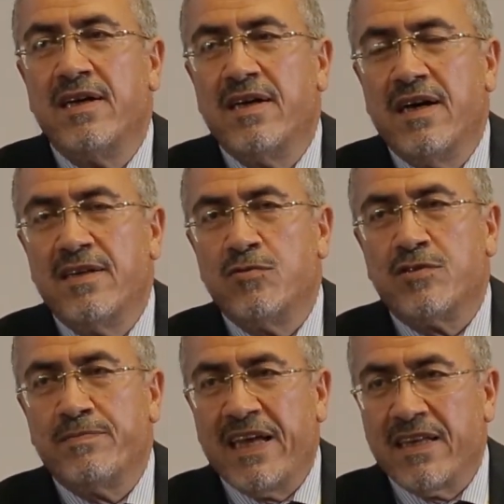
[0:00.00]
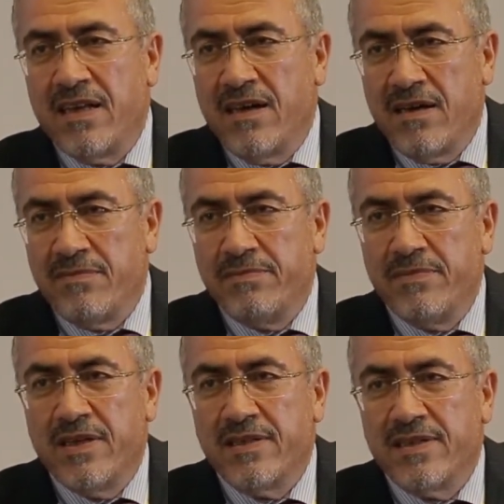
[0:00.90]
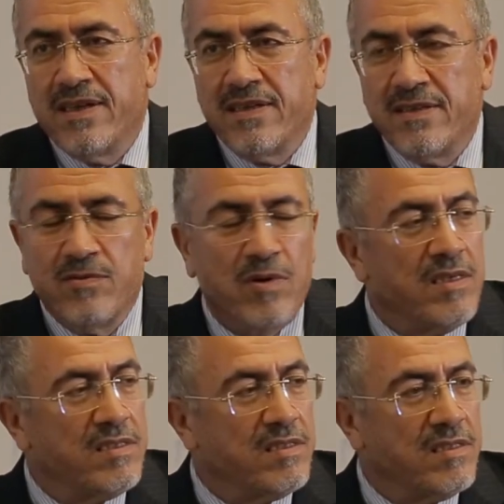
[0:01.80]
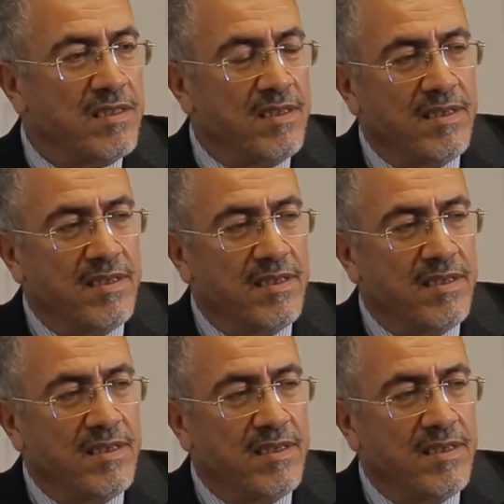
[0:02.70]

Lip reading: I use MATLAB, and I was